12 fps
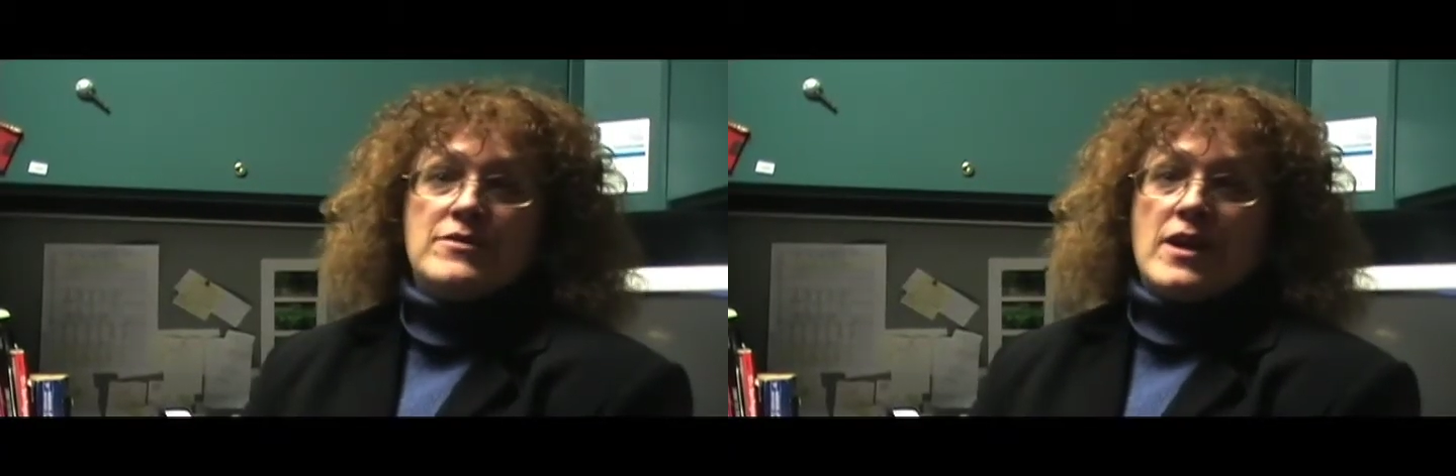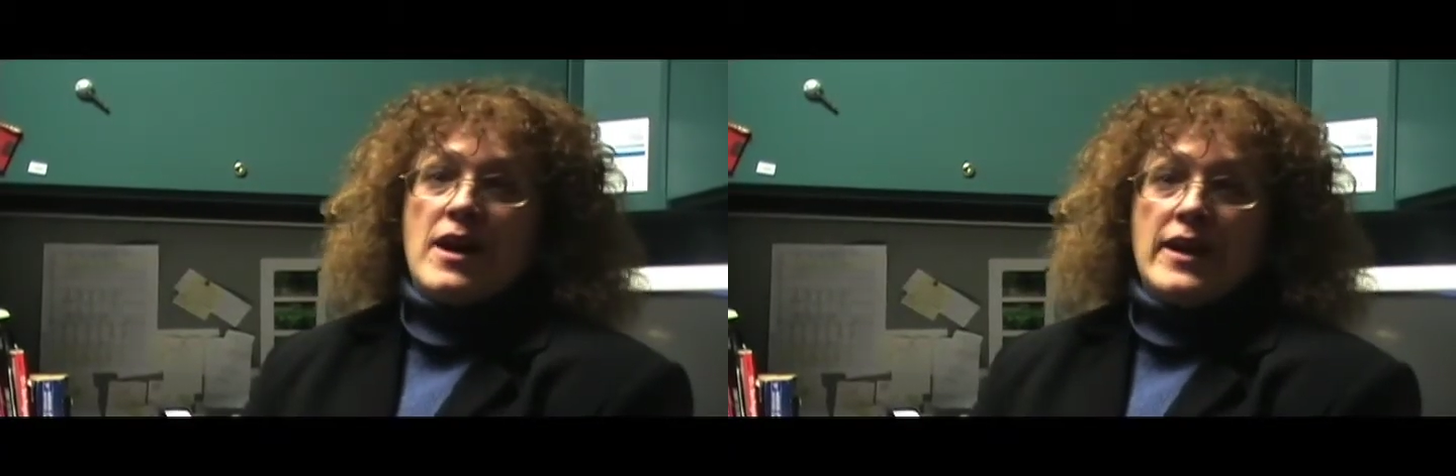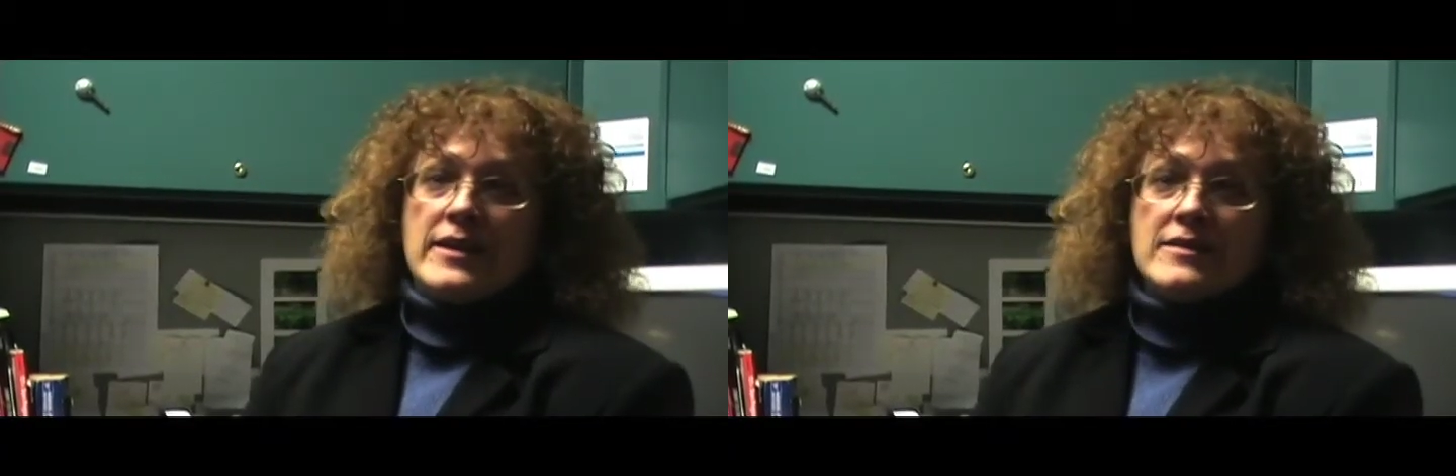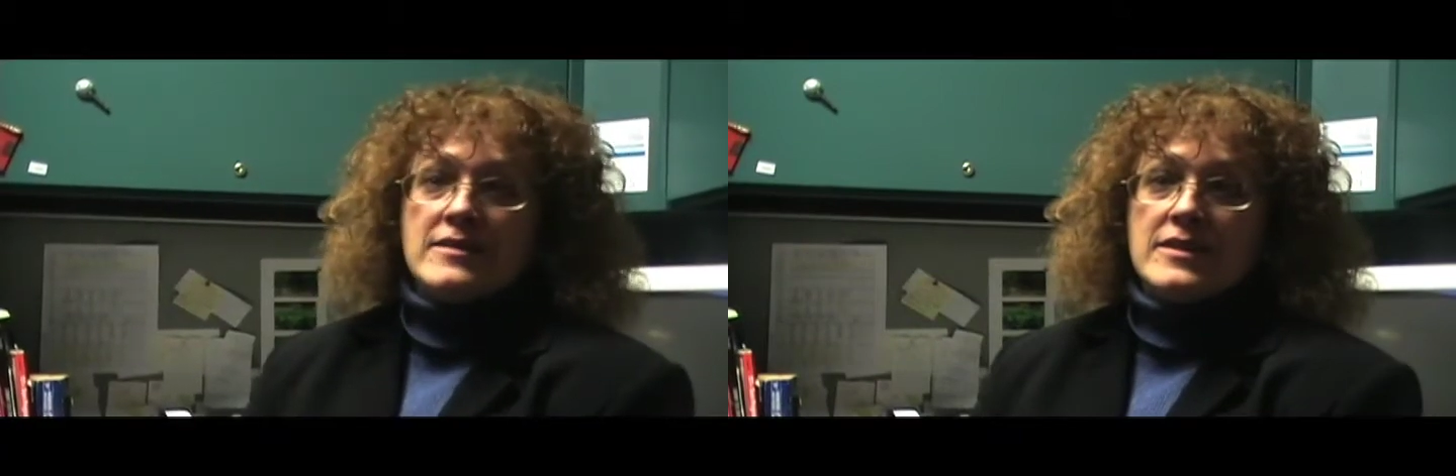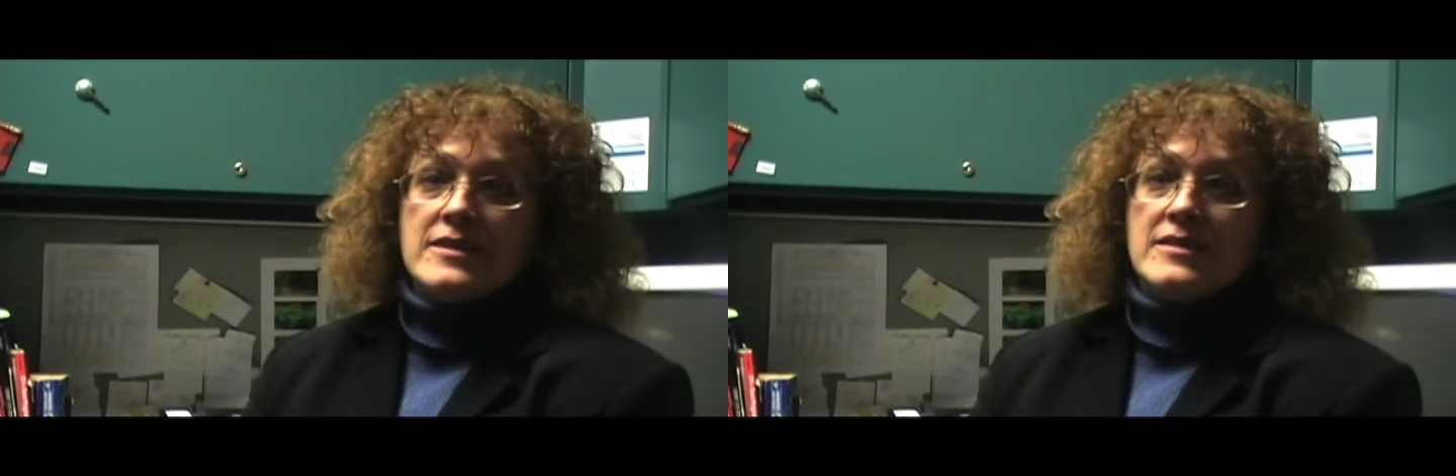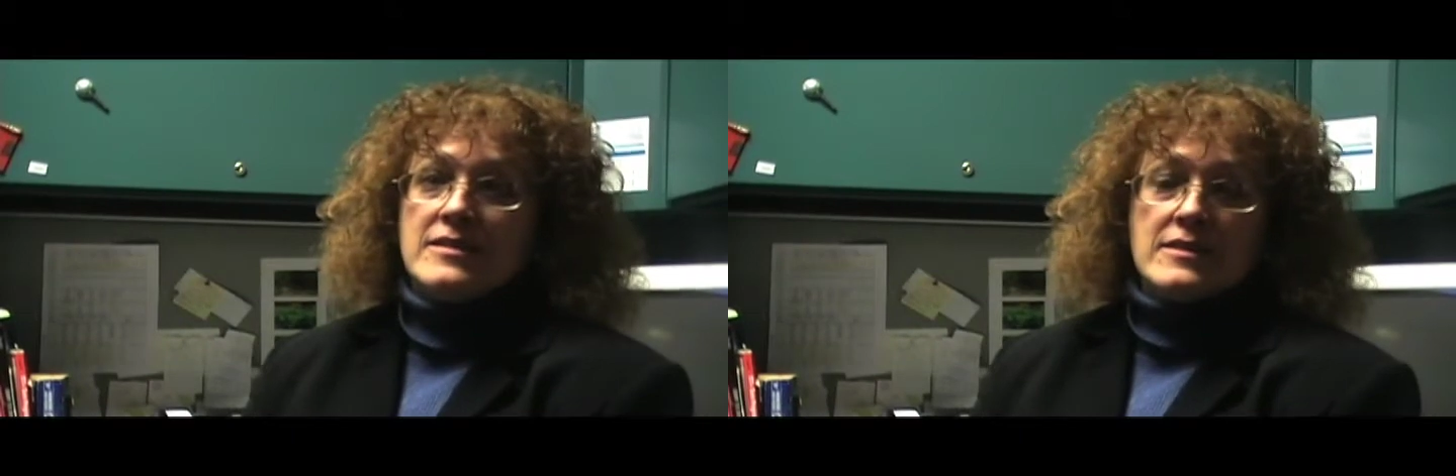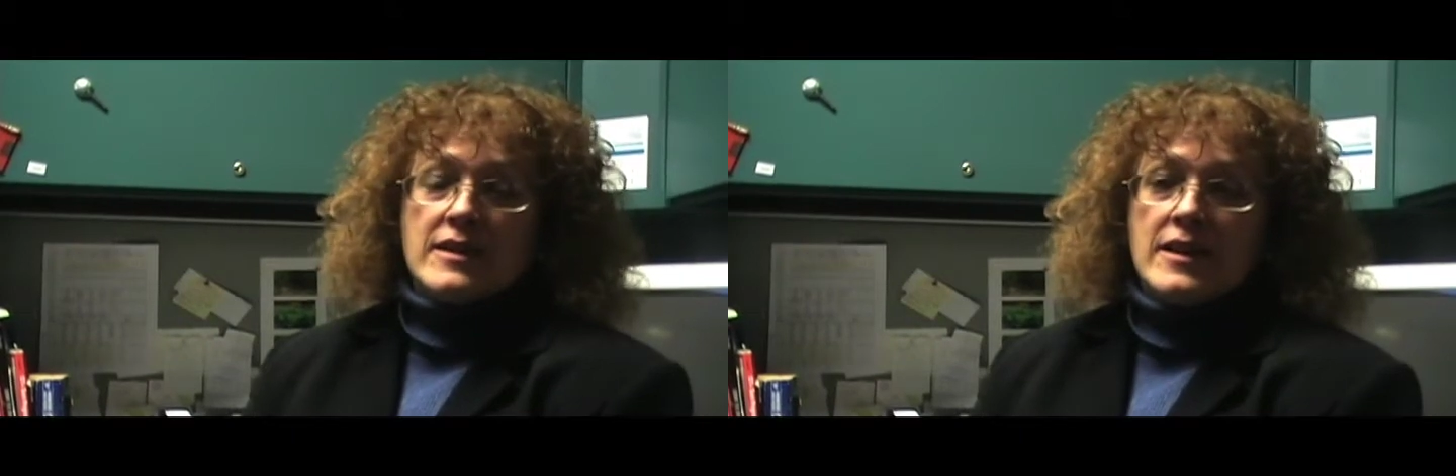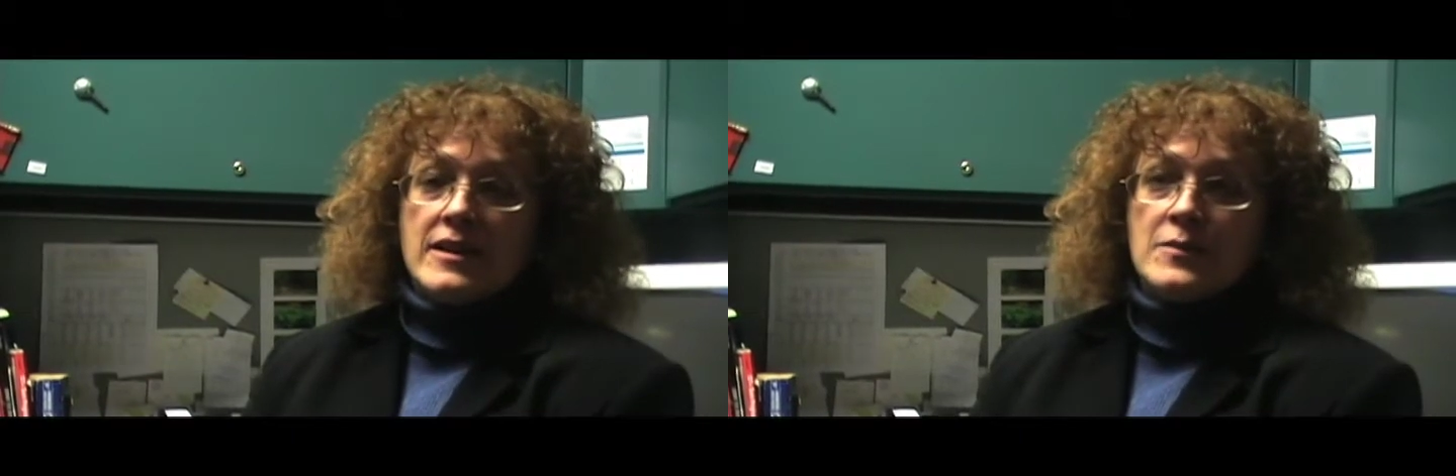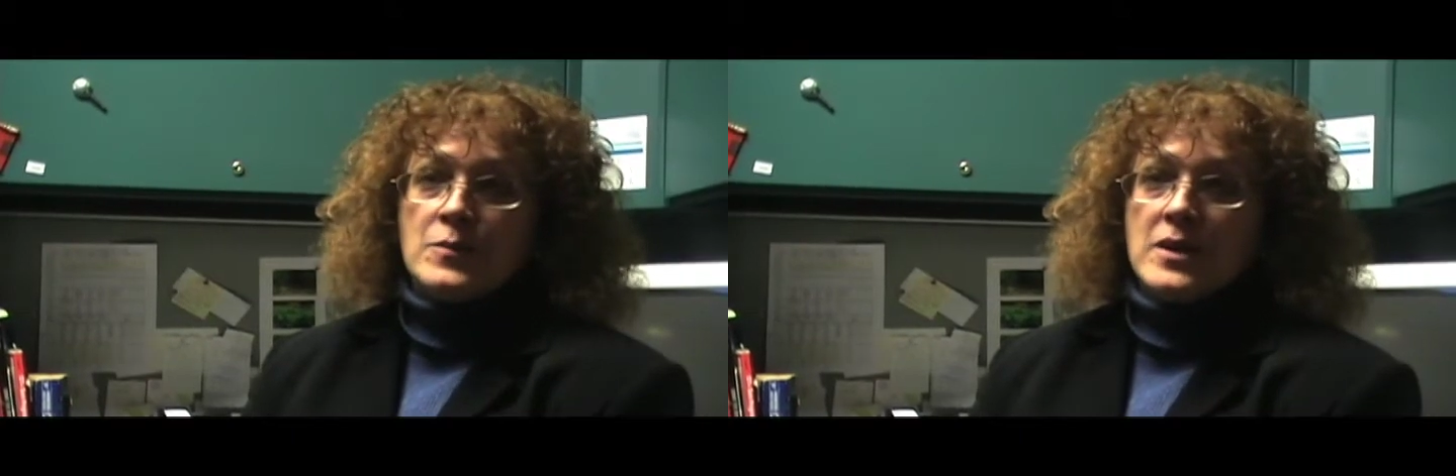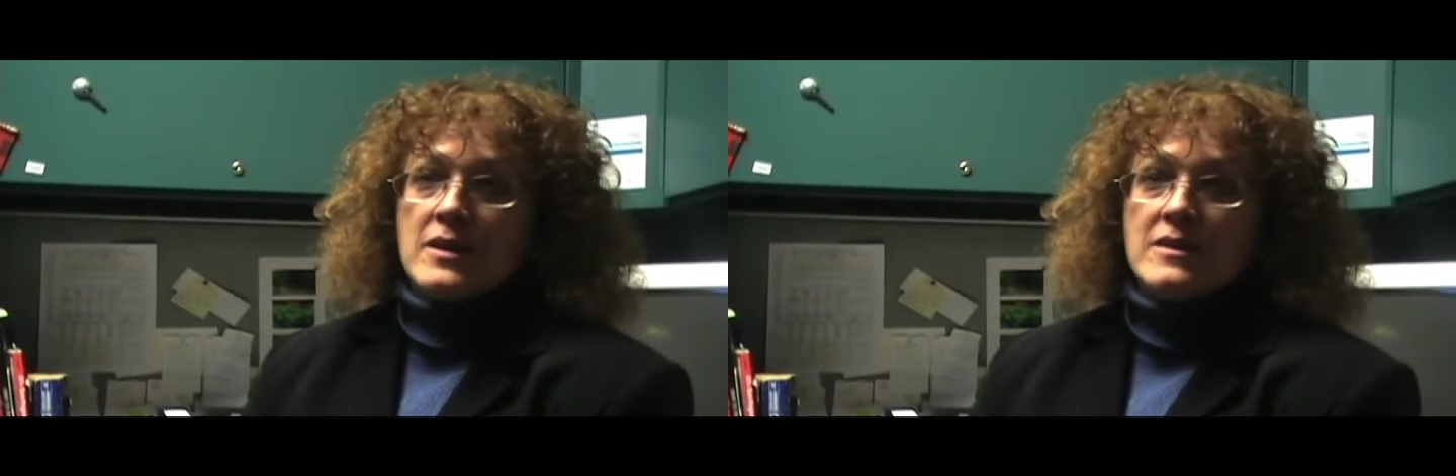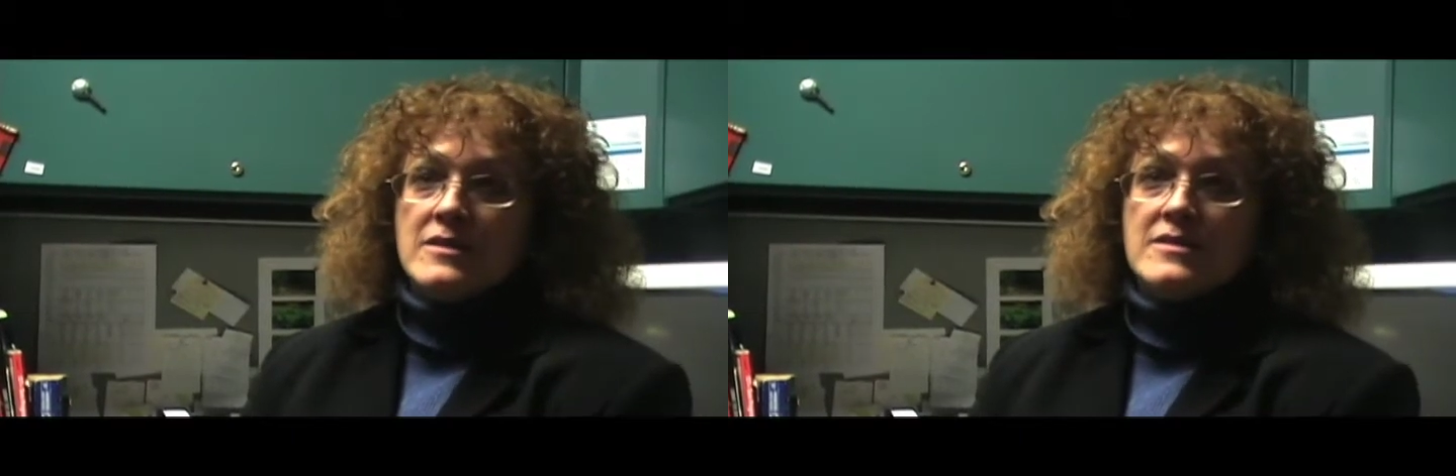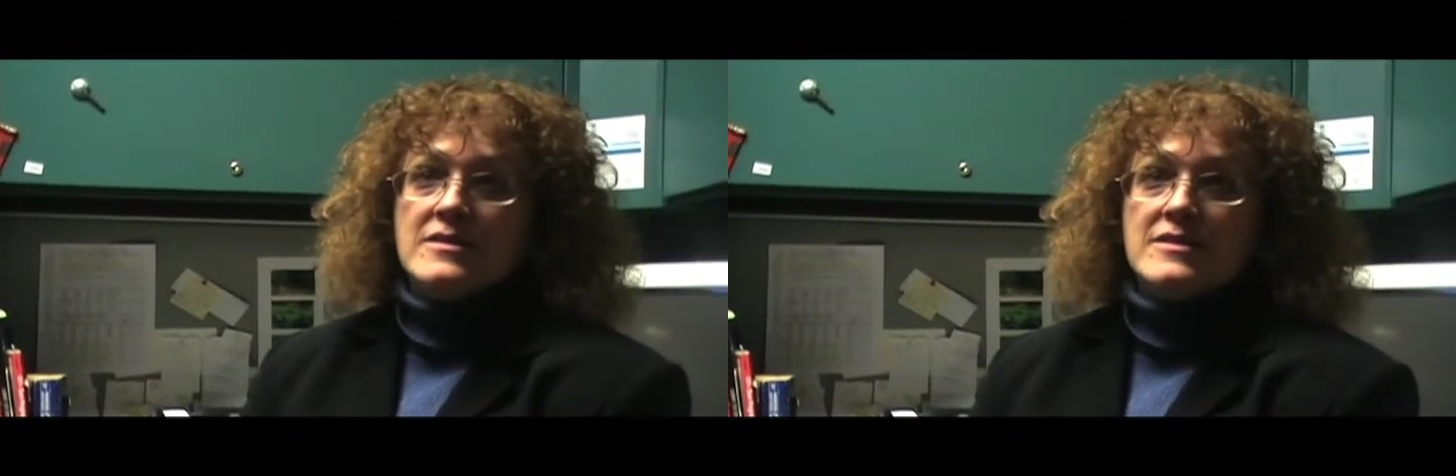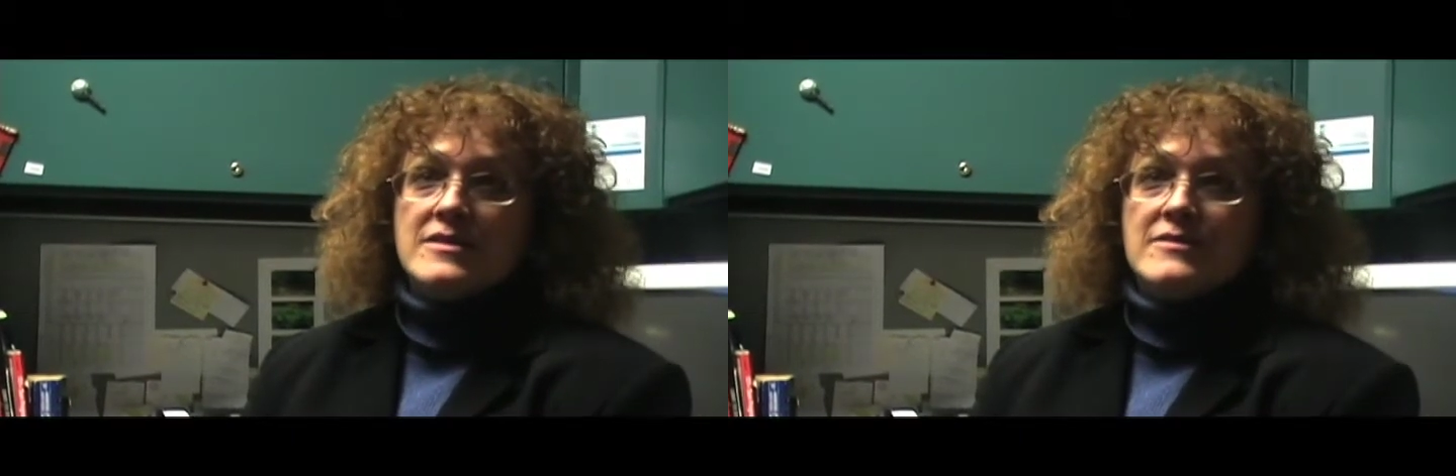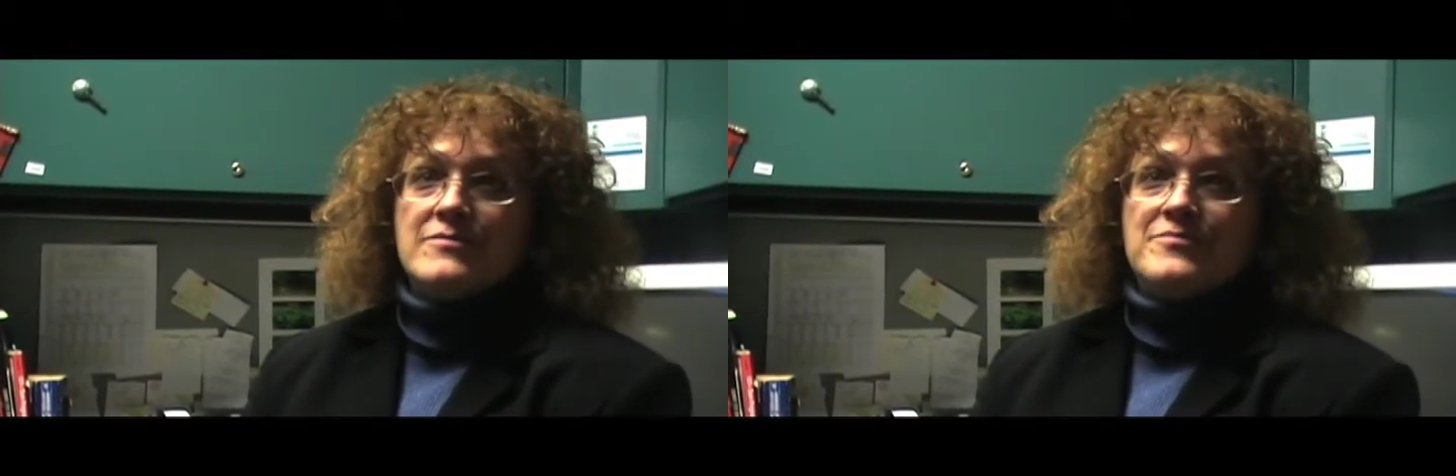honestly dislike it because